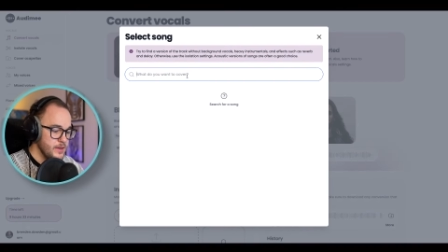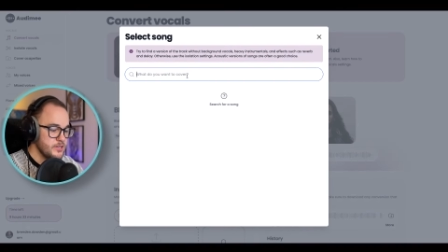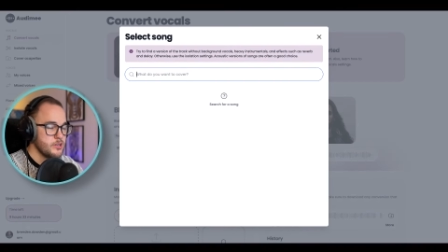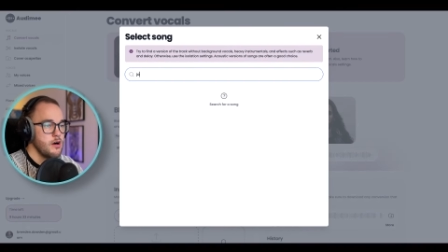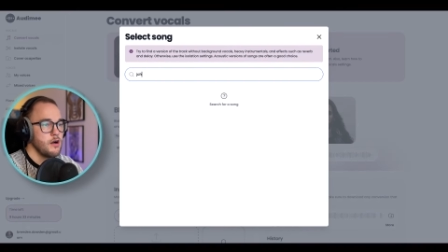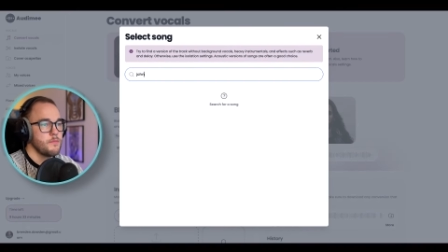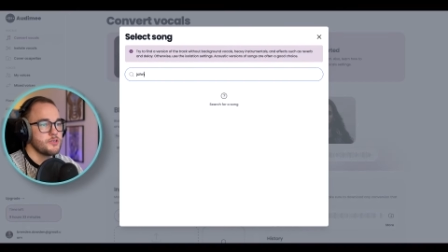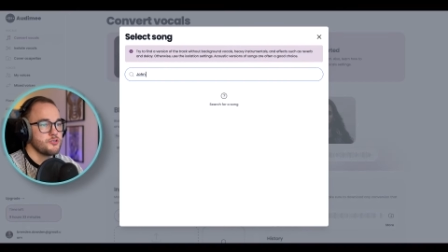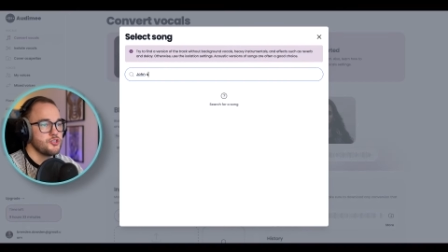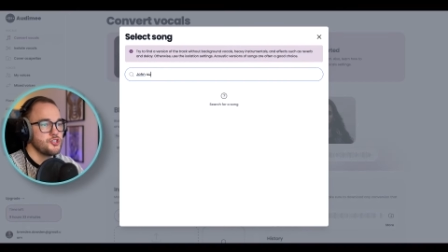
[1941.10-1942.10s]
any song. I'm going to
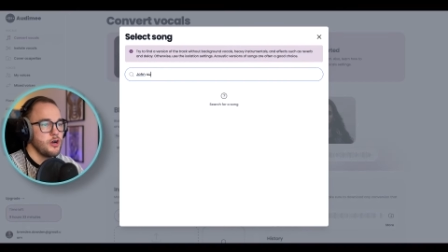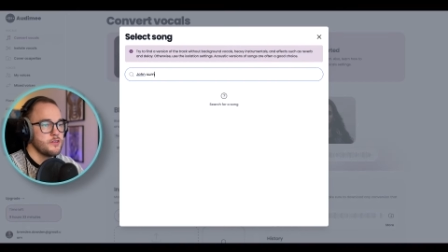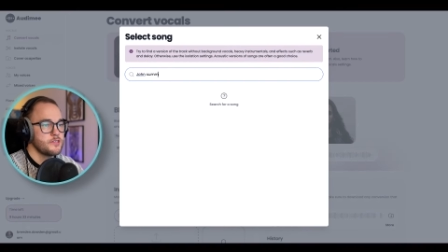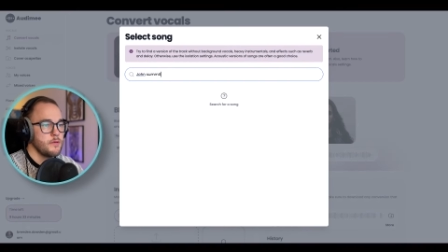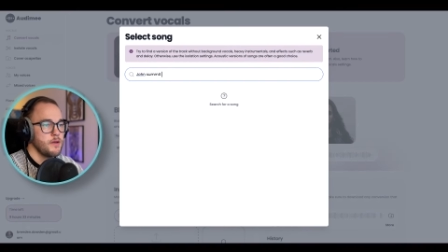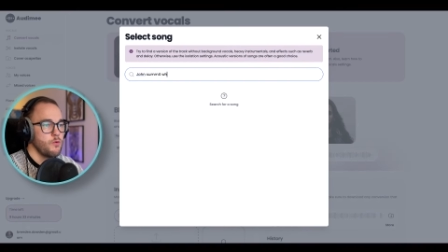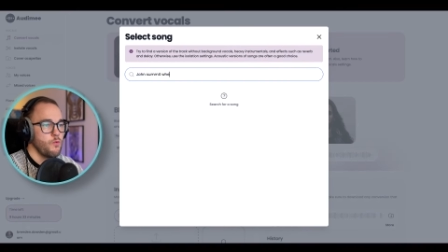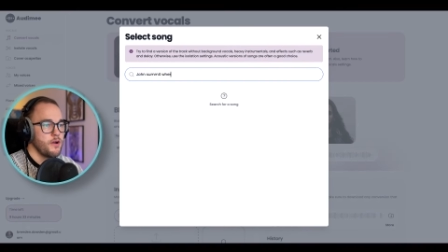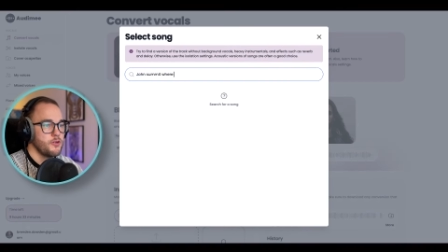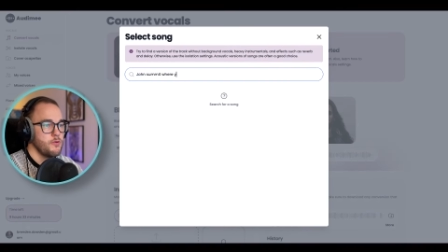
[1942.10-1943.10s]
search John Summit,
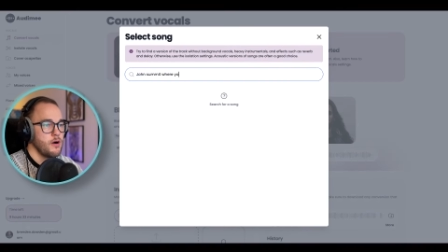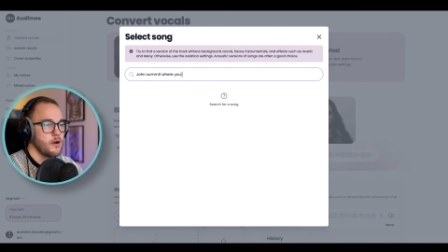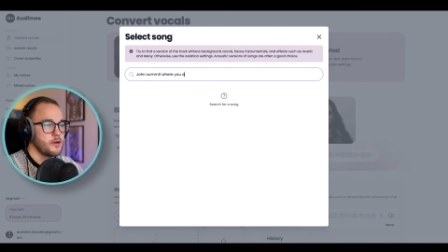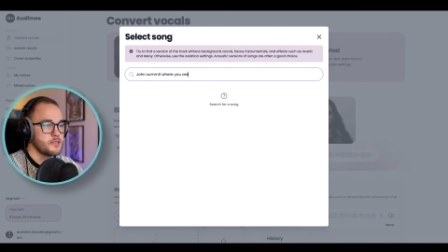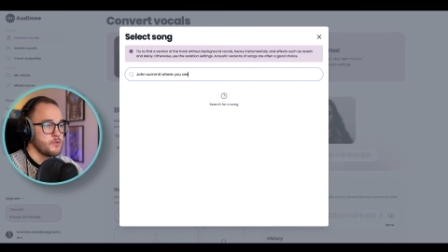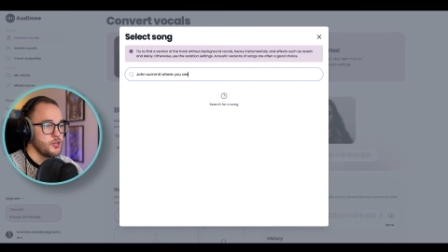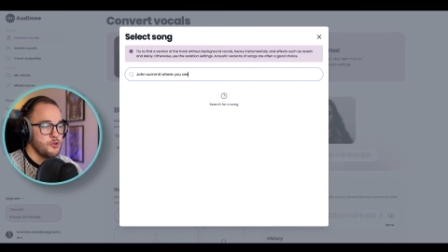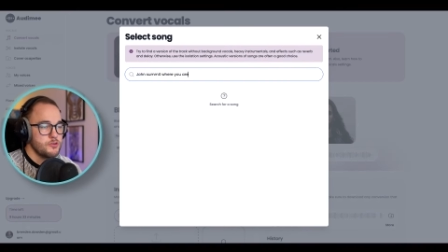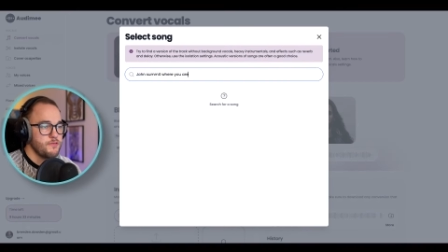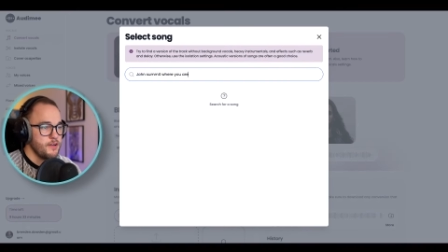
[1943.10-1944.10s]
Where You Are, because I'm a
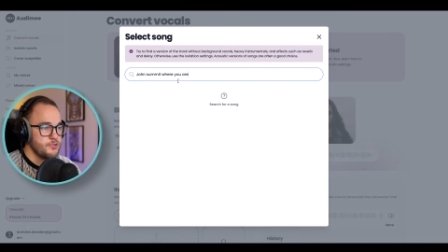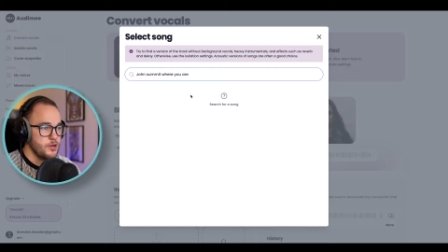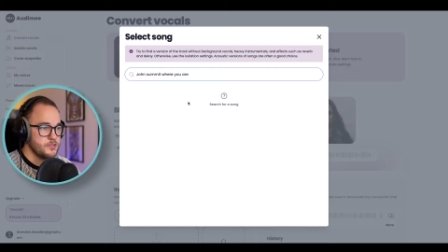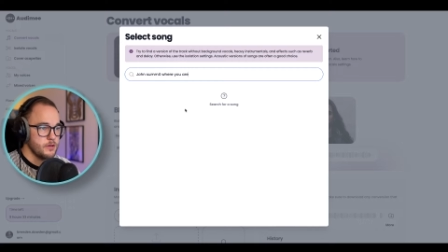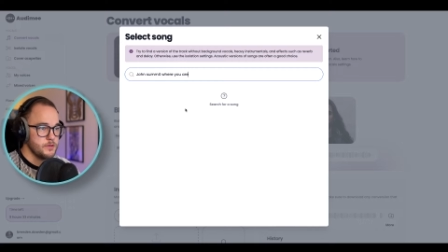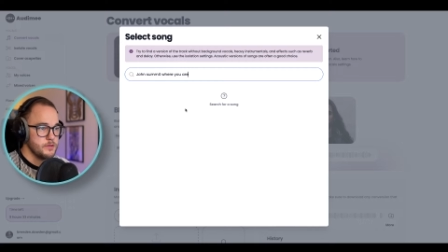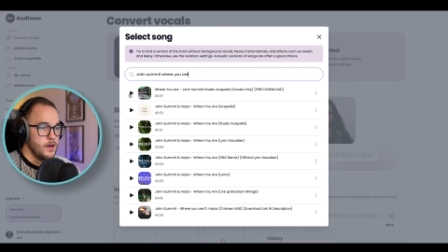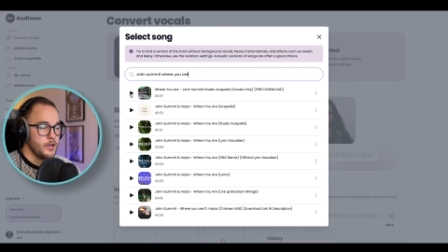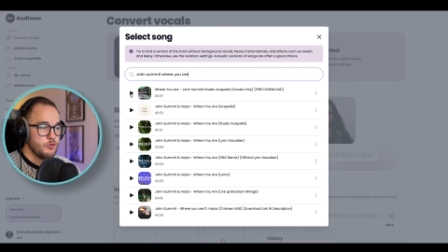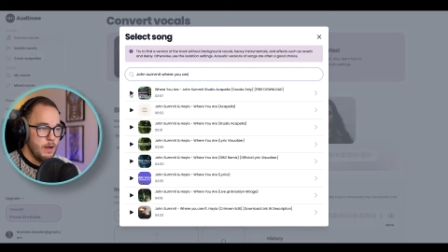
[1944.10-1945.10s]
huge fan of John Summit.
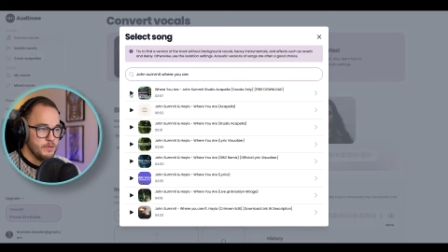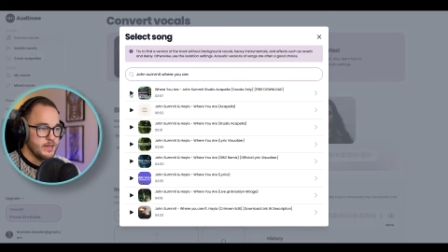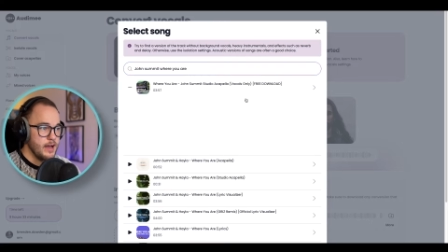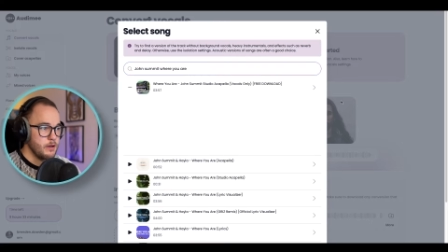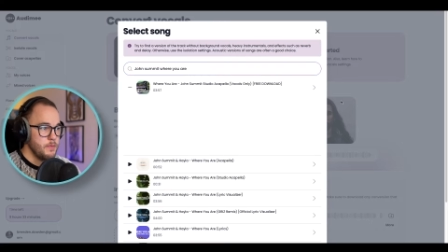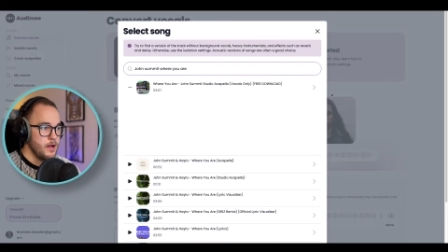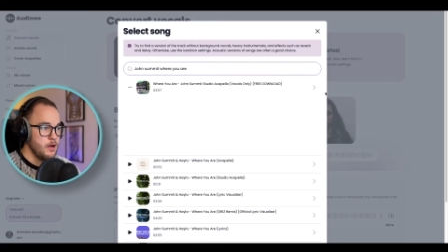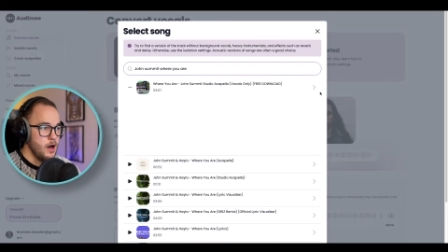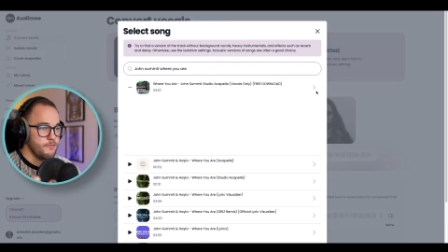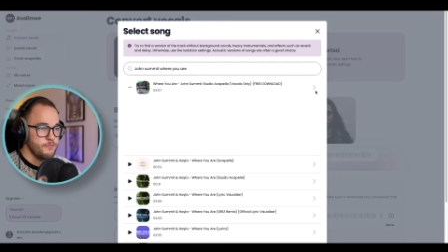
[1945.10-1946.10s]
I can grab this acapella
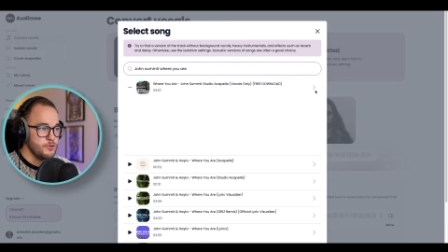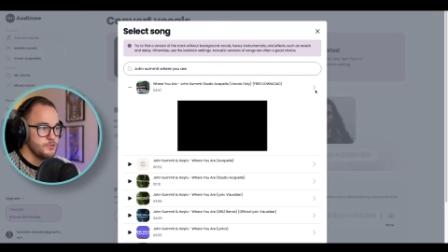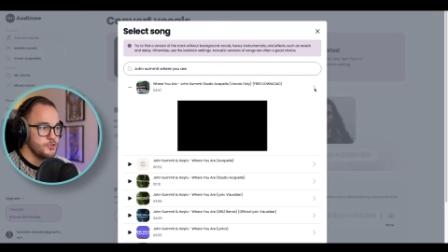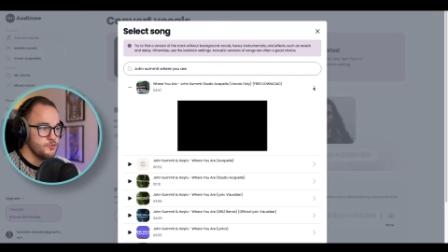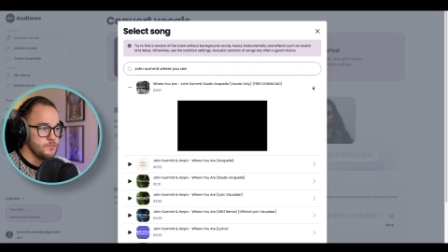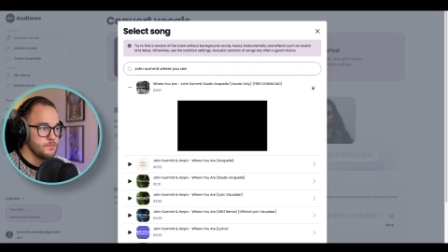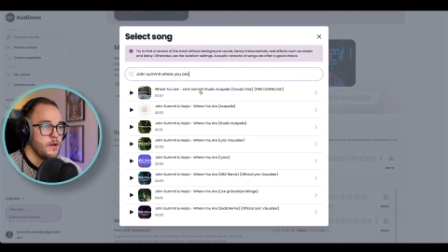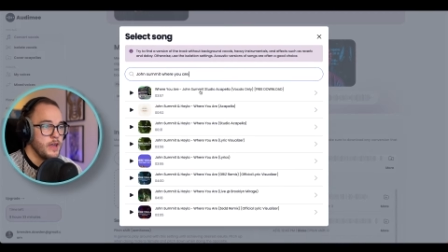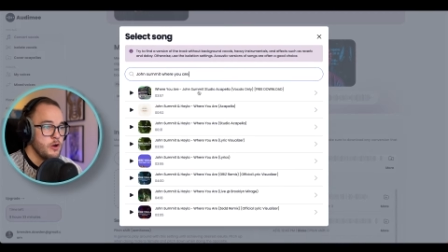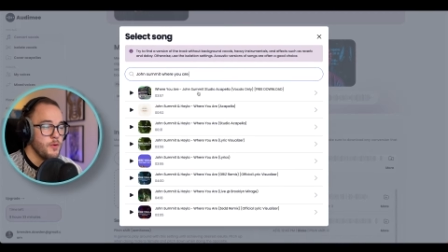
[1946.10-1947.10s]
off of YouTube.
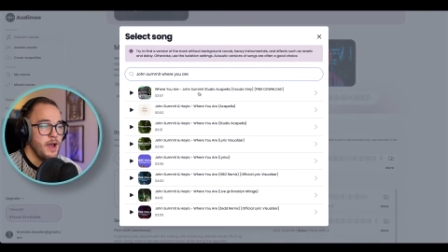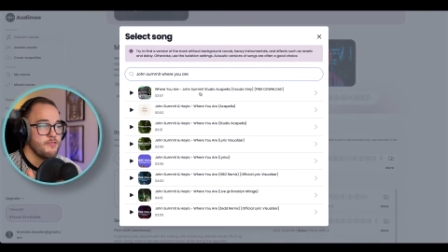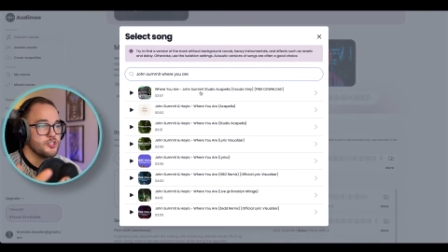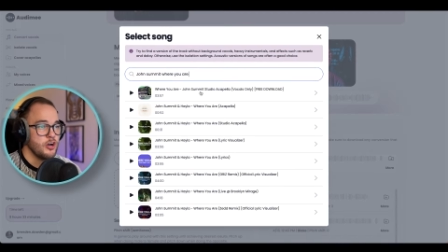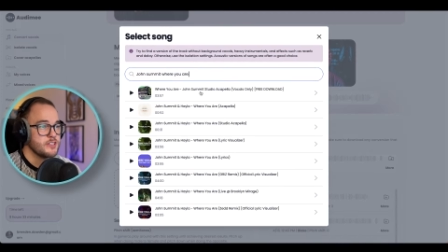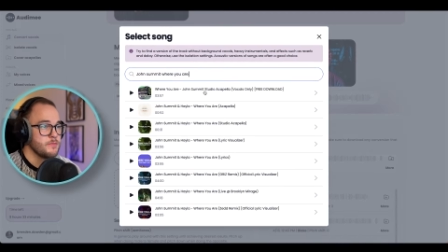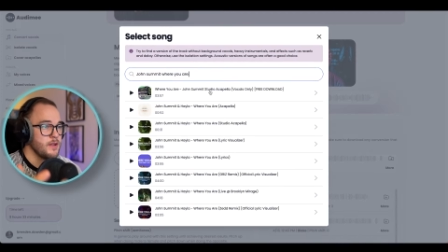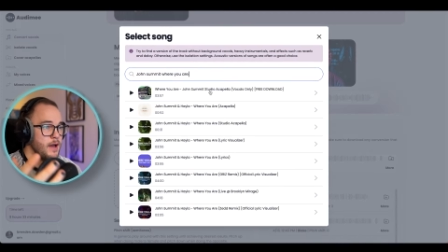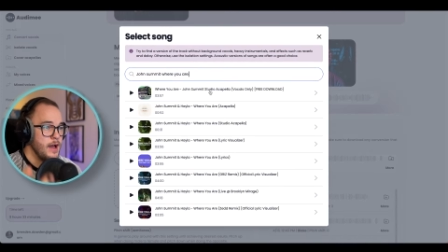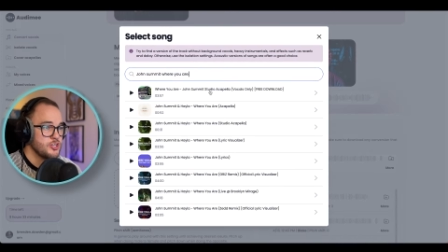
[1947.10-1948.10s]
Here we have the John
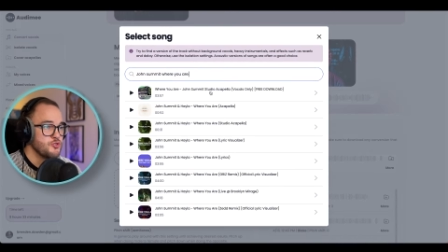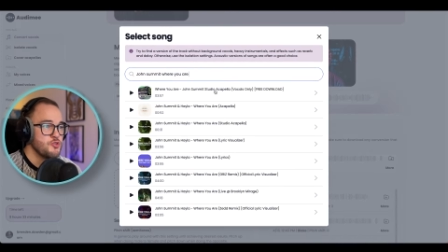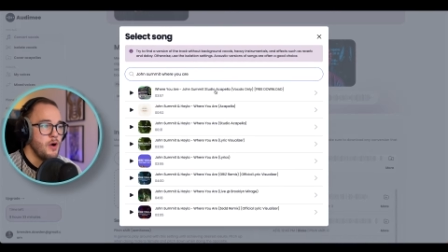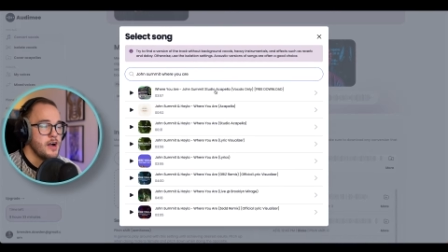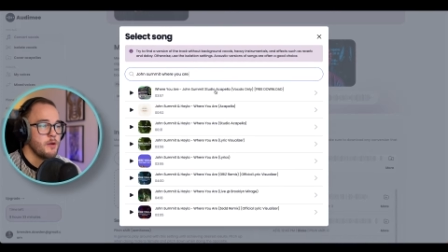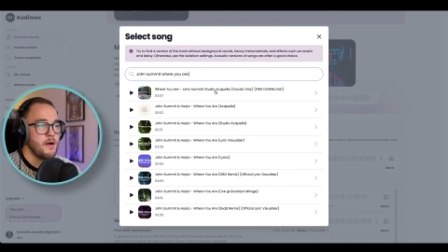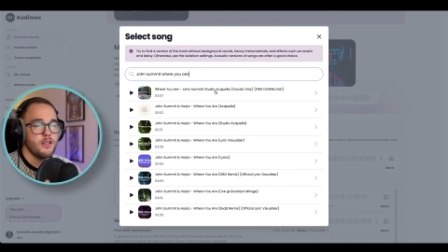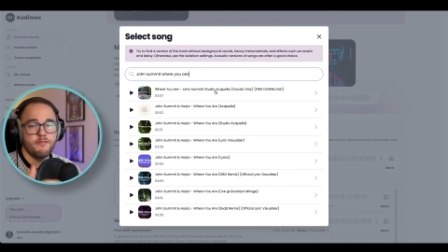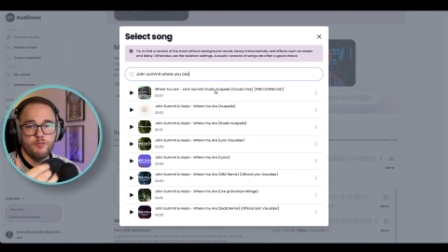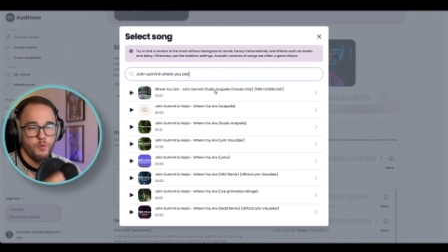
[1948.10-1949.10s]
Summit studio
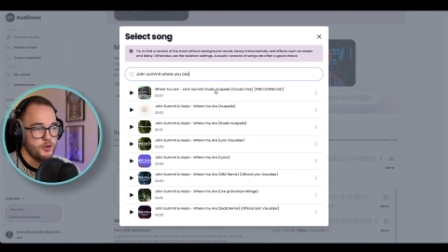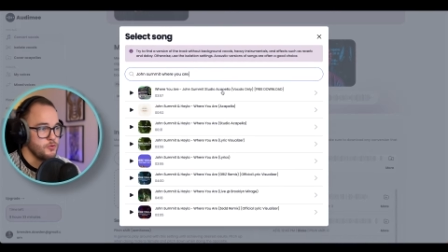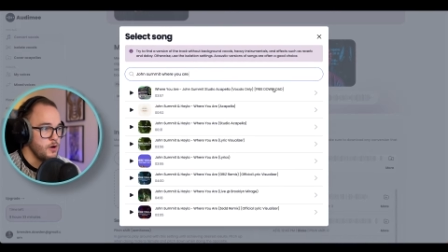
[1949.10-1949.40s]
acapella for Where You